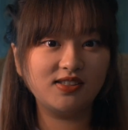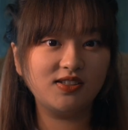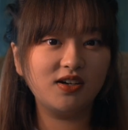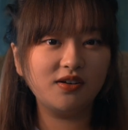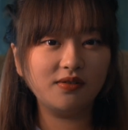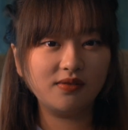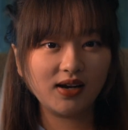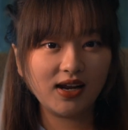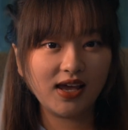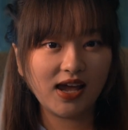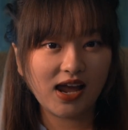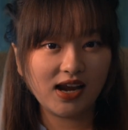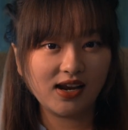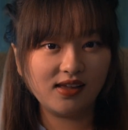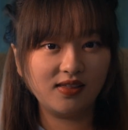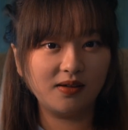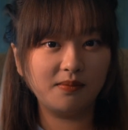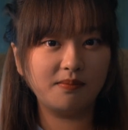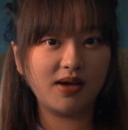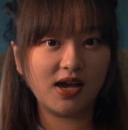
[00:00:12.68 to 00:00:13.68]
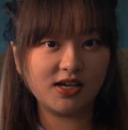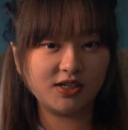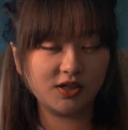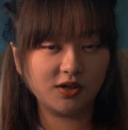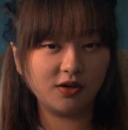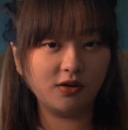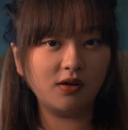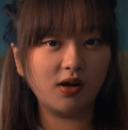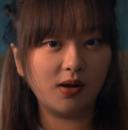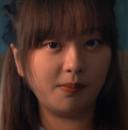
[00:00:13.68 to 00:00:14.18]
there really anything
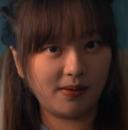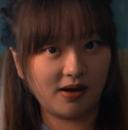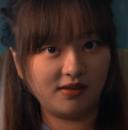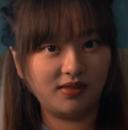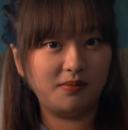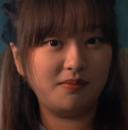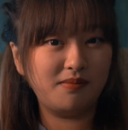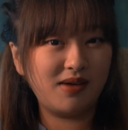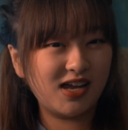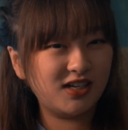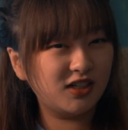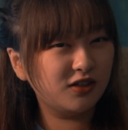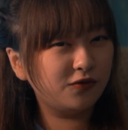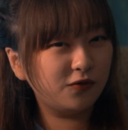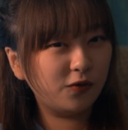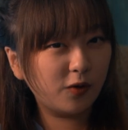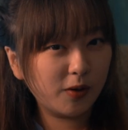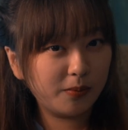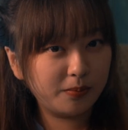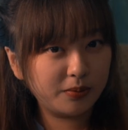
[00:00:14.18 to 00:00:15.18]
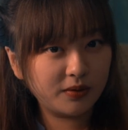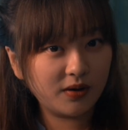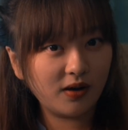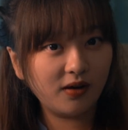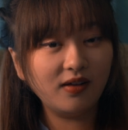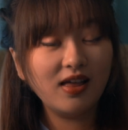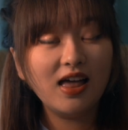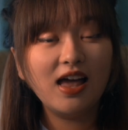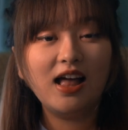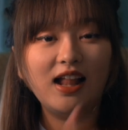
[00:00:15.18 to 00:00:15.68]
magical about the Magic 4
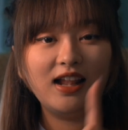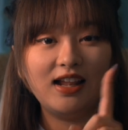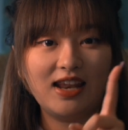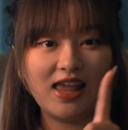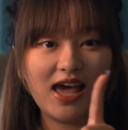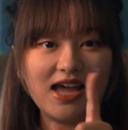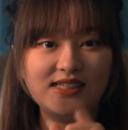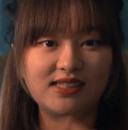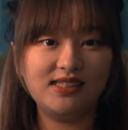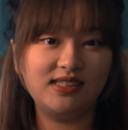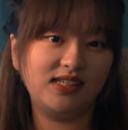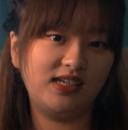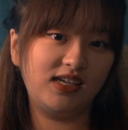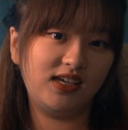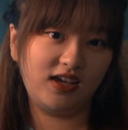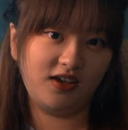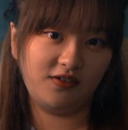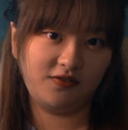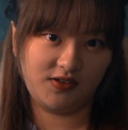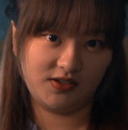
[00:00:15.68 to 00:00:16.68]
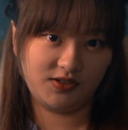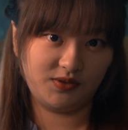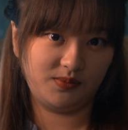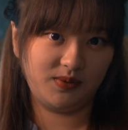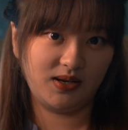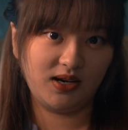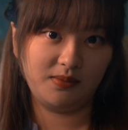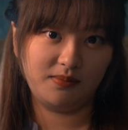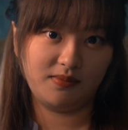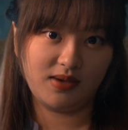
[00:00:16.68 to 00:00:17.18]
Pro? Let's see if it's
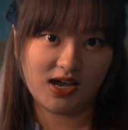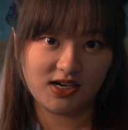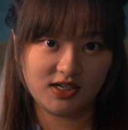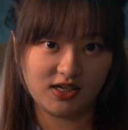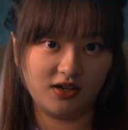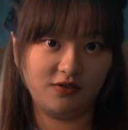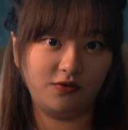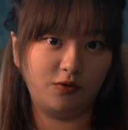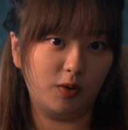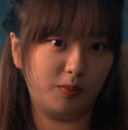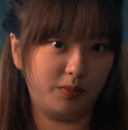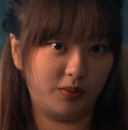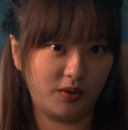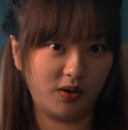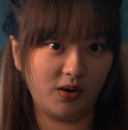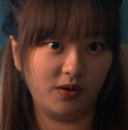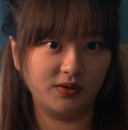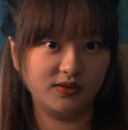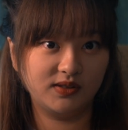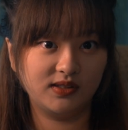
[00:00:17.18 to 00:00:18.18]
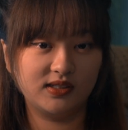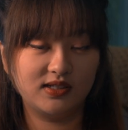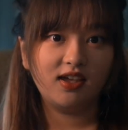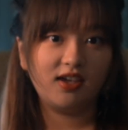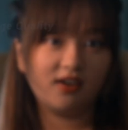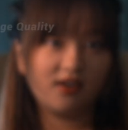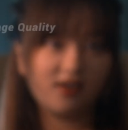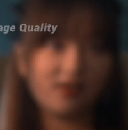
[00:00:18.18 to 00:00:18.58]
really magic for pros. Here